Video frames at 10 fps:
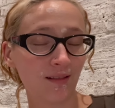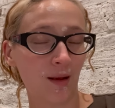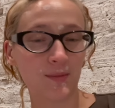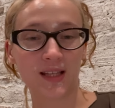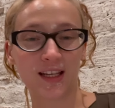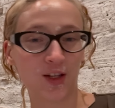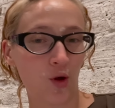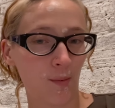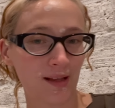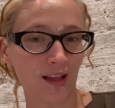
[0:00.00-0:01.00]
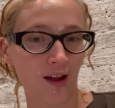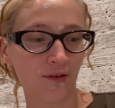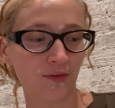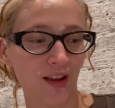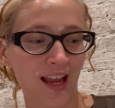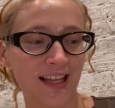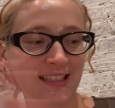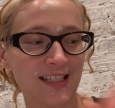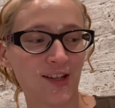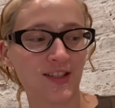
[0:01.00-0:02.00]
I'm sending you all my love,
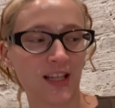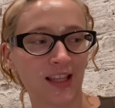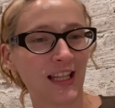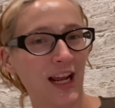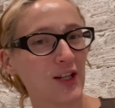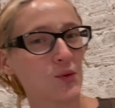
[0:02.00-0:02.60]
and I'll see you in the next